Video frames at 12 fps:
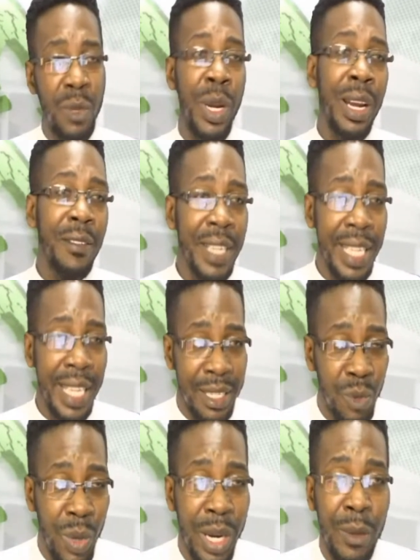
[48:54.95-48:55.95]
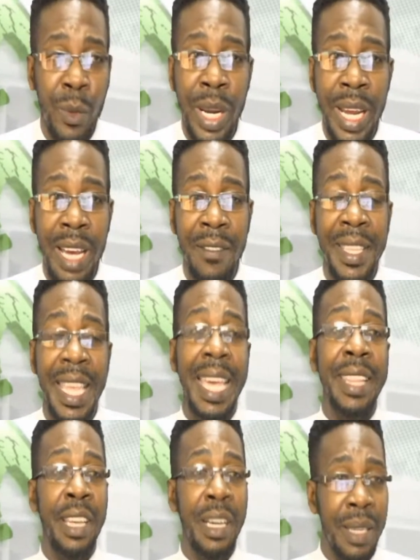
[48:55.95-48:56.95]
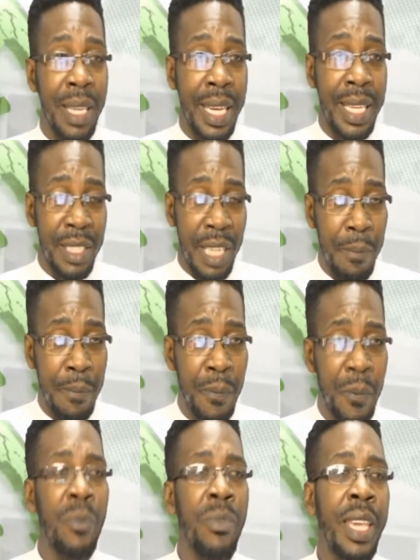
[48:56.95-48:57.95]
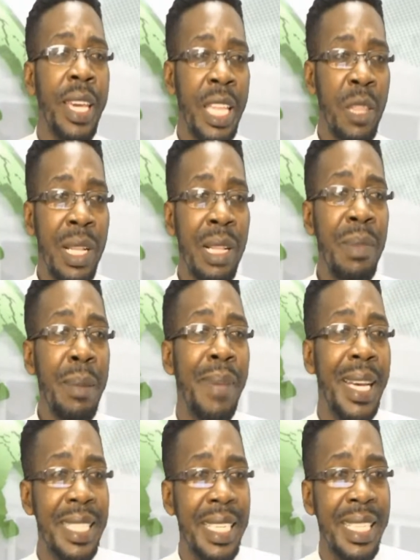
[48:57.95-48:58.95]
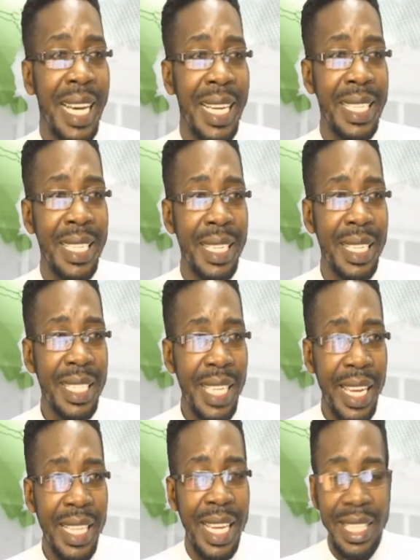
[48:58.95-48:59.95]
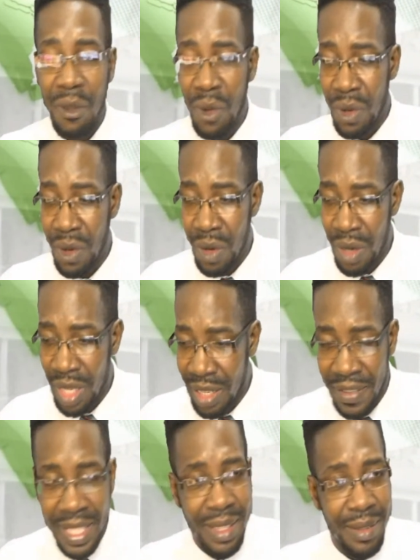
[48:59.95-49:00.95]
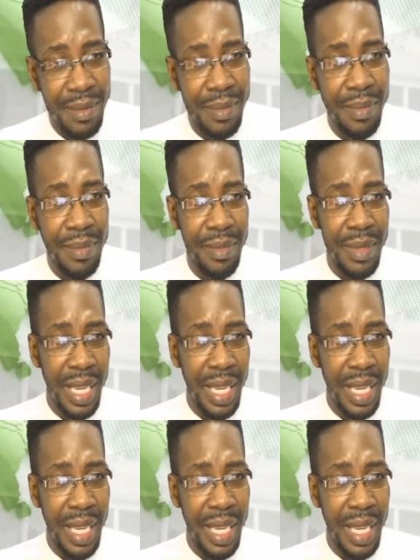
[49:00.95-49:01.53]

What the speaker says: Wherever it is, wherever it ends up, it will be better than saying that all of it is